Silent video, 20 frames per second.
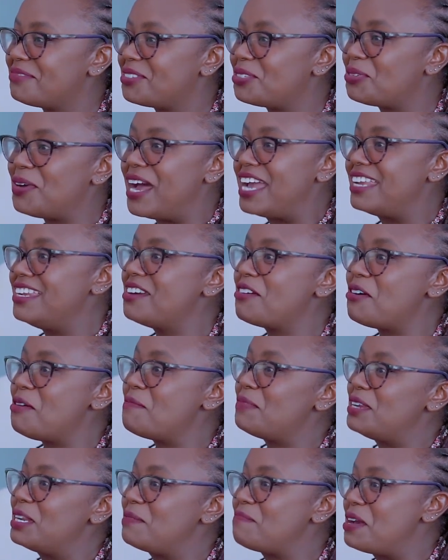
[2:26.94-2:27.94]
So I didn't
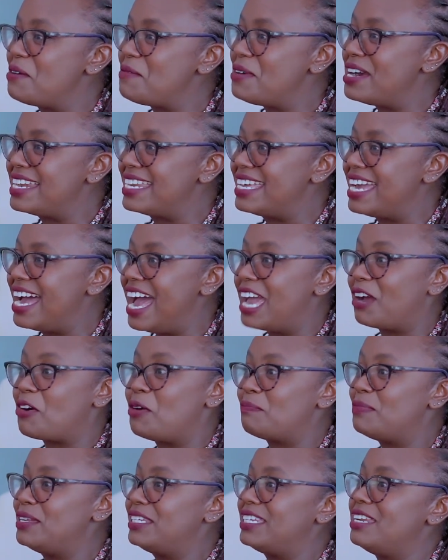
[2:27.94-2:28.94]
complete my 1 year. I
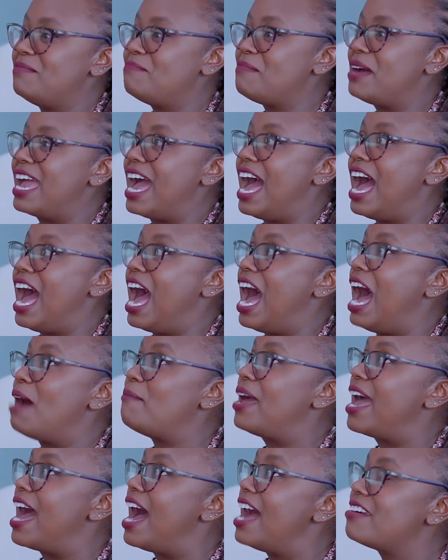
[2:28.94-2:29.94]
completed my
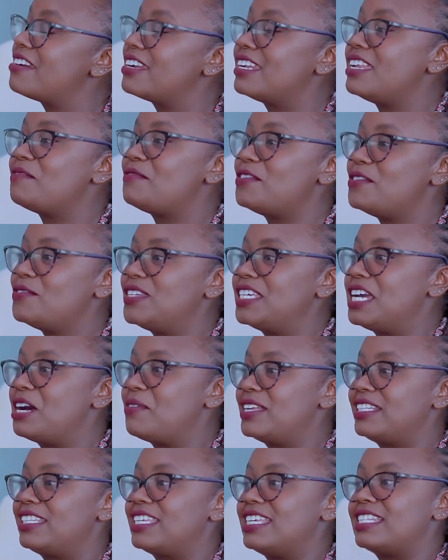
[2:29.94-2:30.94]
150
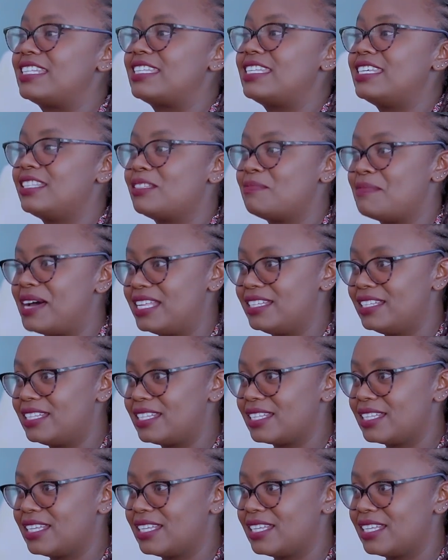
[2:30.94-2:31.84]
hours in 6 months.